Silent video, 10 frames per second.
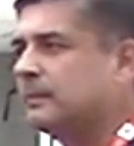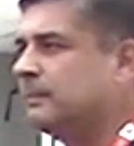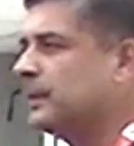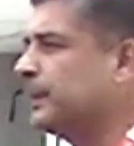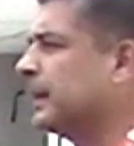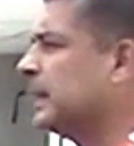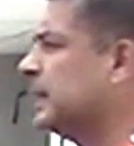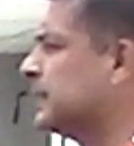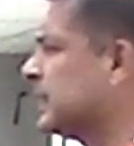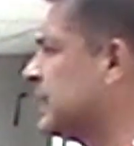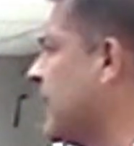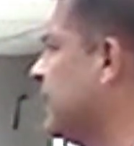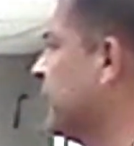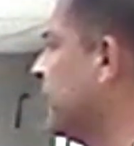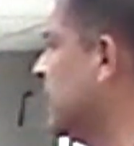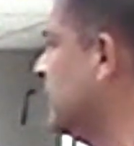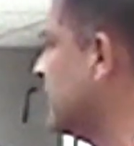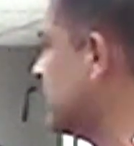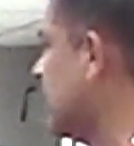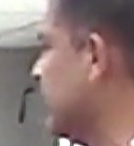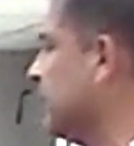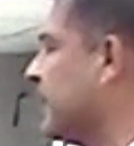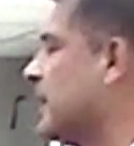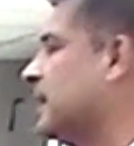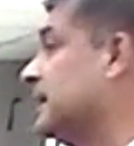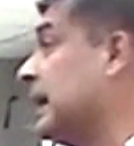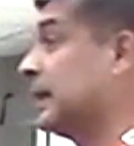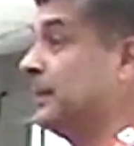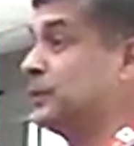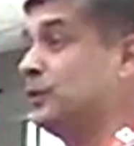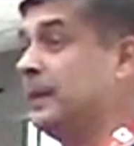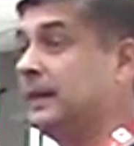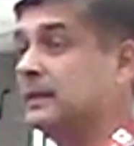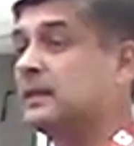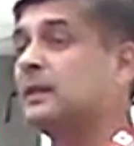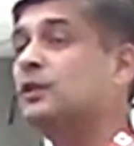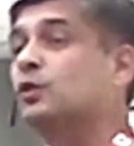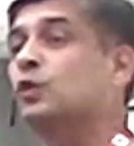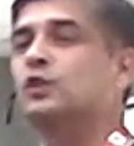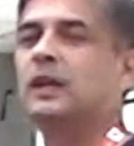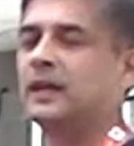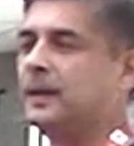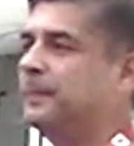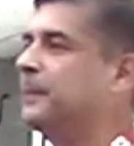typically just having fun, just having party, that comes to mind. Just a social club.